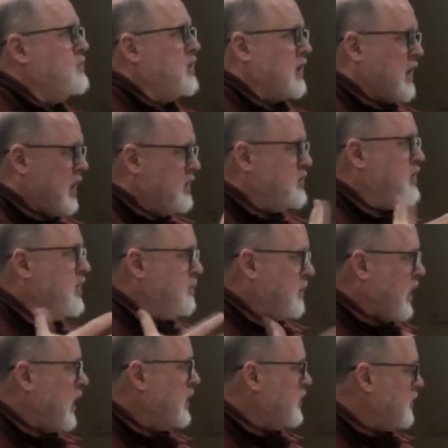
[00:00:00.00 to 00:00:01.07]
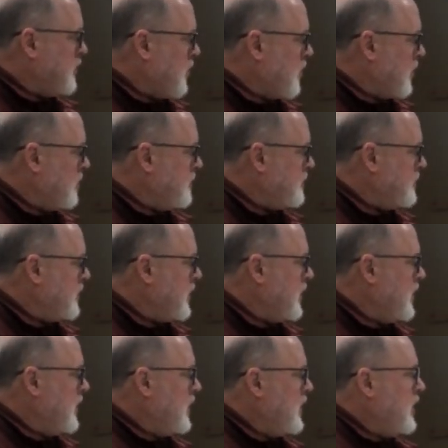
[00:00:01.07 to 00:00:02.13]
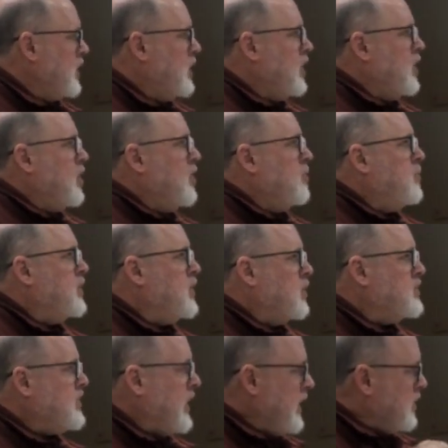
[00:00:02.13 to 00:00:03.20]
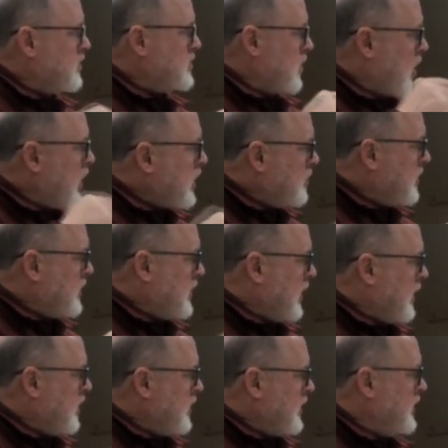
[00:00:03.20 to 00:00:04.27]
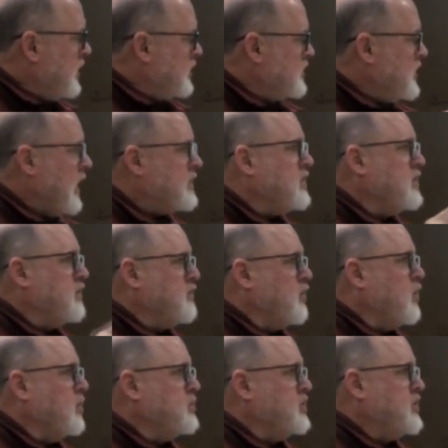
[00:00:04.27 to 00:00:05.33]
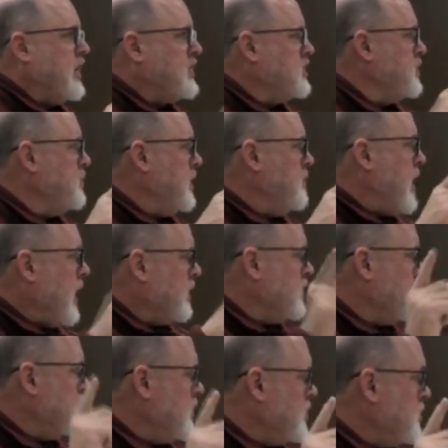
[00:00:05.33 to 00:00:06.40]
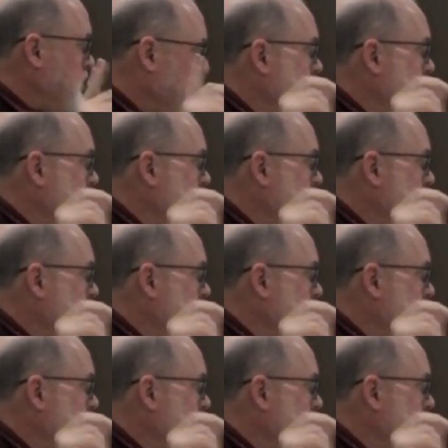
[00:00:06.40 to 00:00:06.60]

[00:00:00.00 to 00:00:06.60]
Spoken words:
the content by the form. But notice Hegel's argument there is not that the form just has to be malleable, which